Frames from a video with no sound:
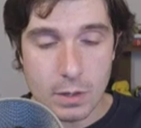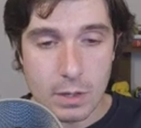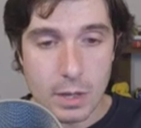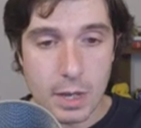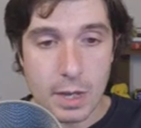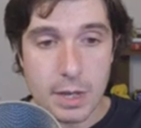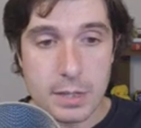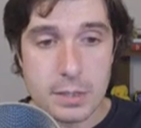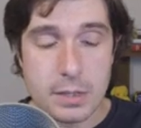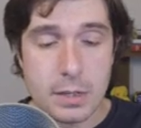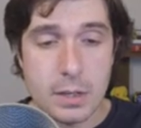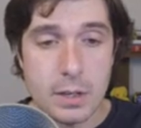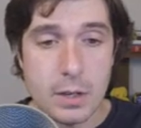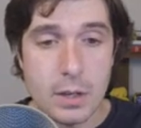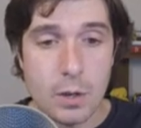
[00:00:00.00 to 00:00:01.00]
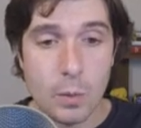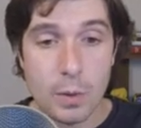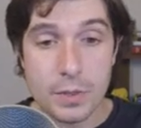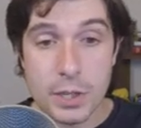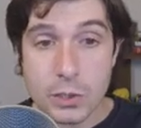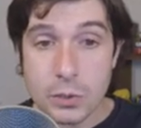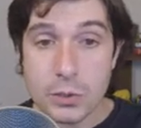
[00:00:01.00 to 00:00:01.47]
And what
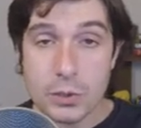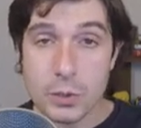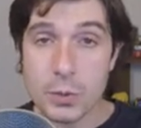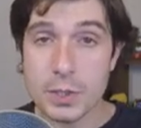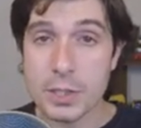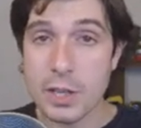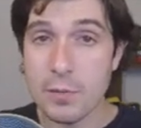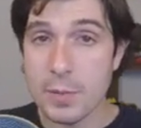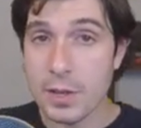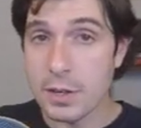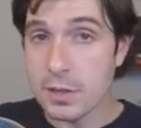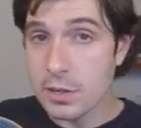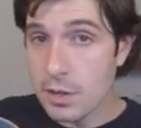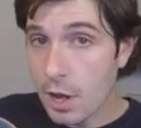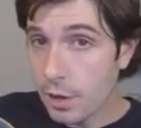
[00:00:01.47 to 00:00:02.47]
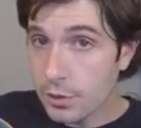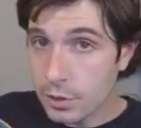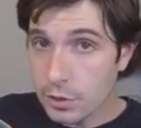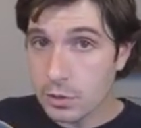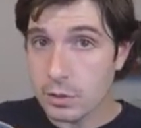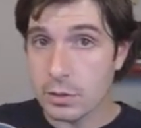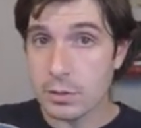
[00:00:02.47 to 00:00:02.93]
this will do is give me
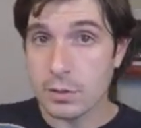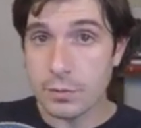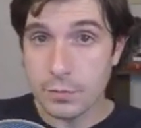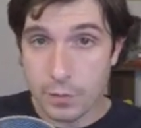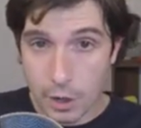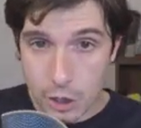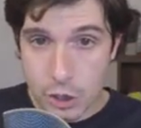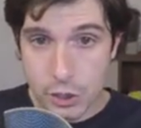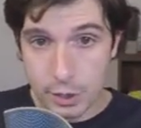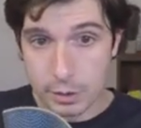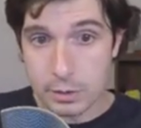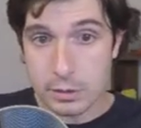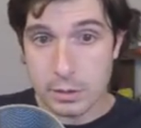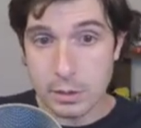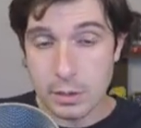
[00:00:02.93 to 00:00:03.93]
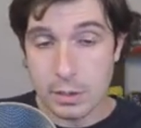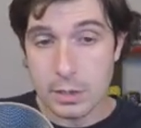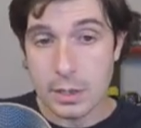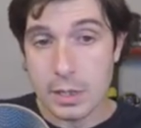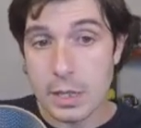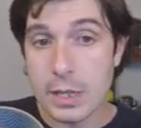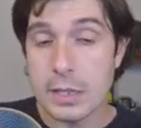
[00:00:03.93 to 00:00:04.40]
another function
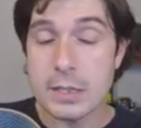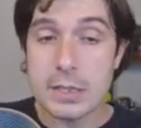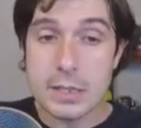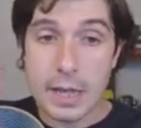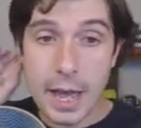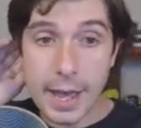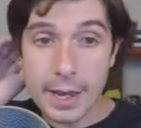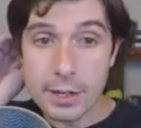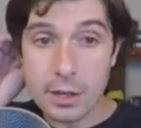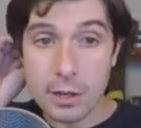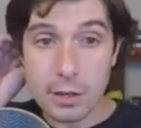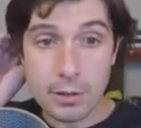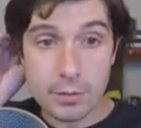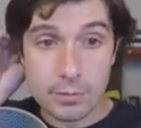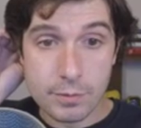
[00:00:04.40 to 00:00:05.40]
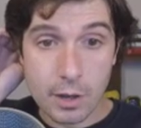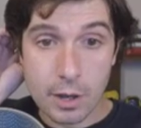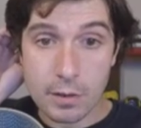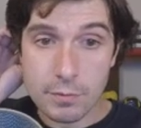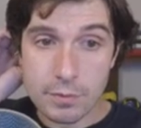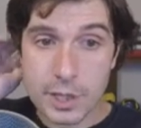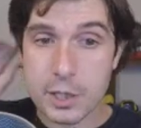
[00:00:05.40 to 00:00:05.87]
inside of,
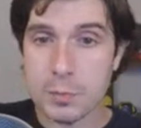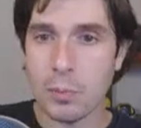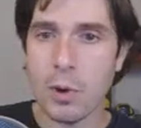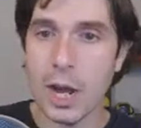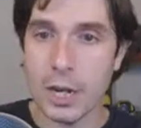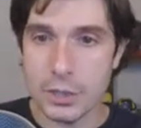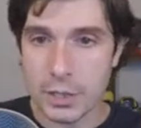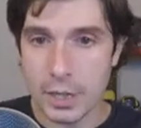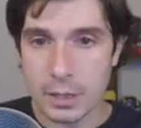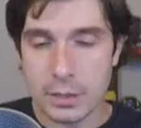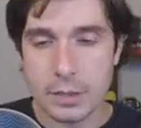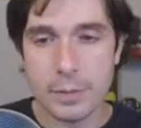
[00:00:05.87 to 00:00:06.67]
of this project.